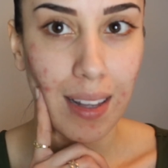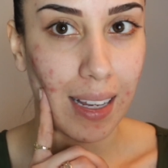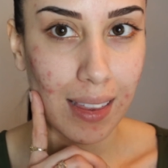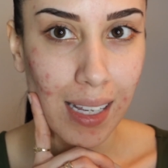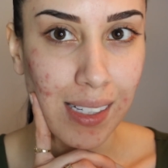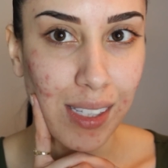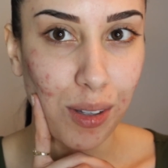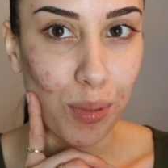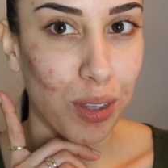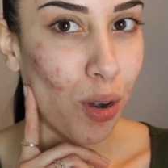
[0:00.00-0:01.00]
like
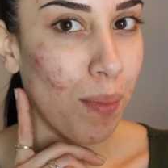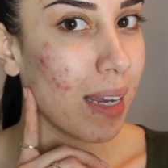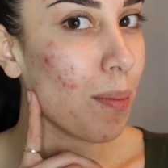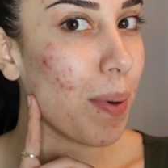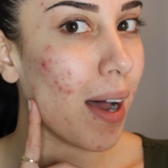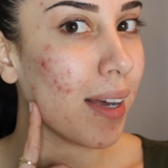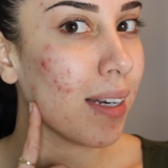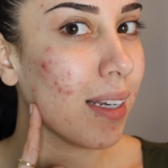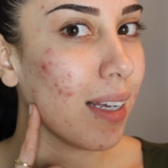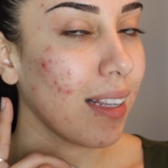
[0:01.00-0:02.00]
this with no makeup
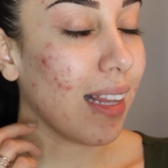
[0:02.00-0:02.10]
on,